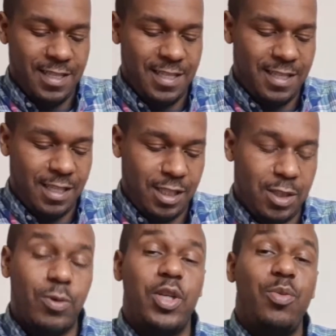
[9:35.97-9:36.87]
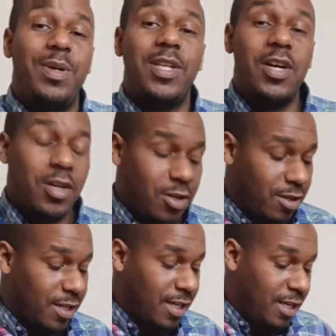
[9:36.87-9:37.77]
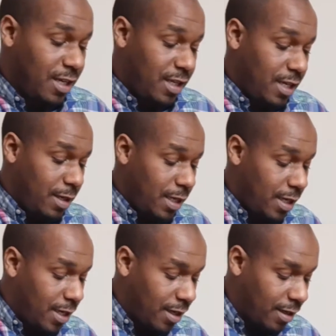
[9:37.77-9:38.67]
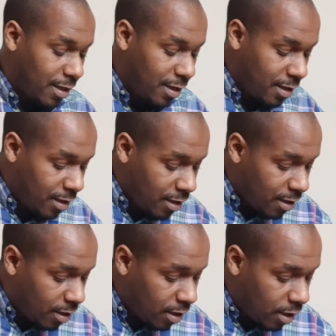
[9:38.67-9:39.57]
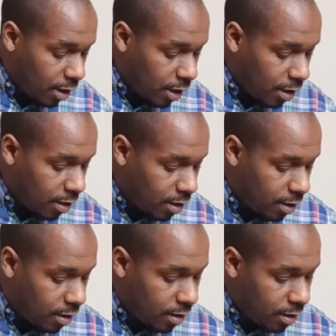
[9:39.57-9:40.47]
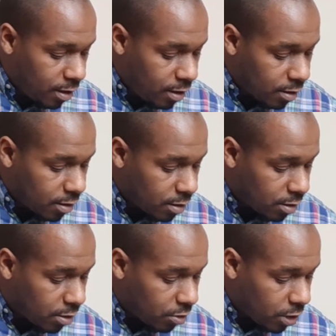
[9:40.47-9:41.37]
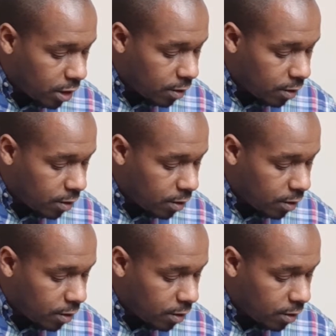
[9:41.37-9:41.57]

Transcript: This is where you belong. Get in there. All right. This is 3.